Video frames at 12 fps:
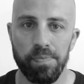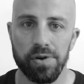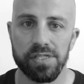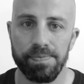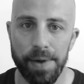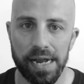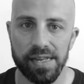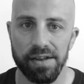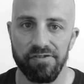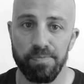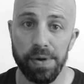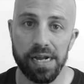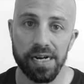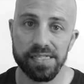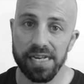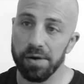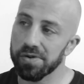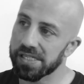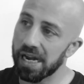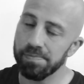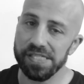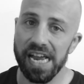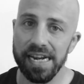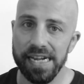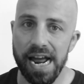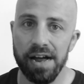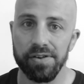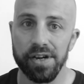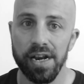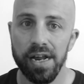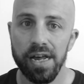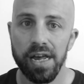perspective because he was upside down.